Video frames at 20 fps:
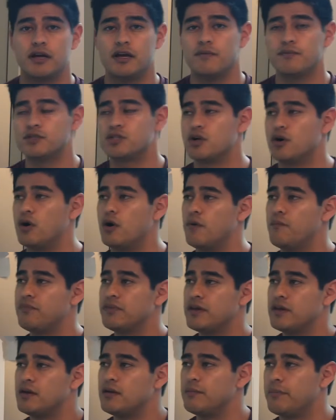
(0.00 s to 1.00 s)
So
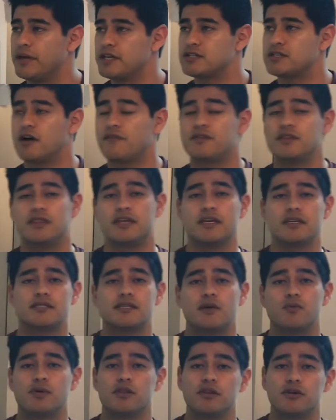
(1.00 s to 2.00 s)
based off the things
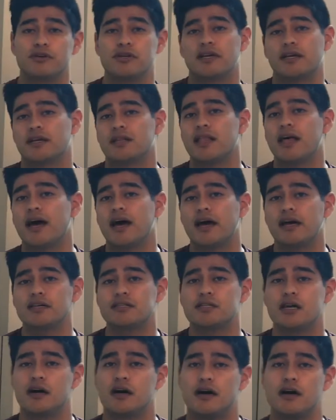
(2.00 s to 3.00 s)
that we learned in
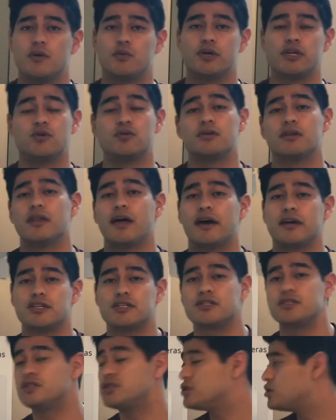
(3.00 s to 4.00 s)
class, we
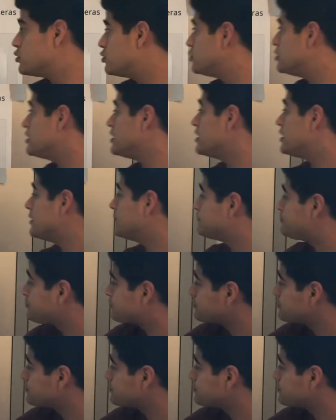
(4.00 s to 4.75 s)
utilized 2D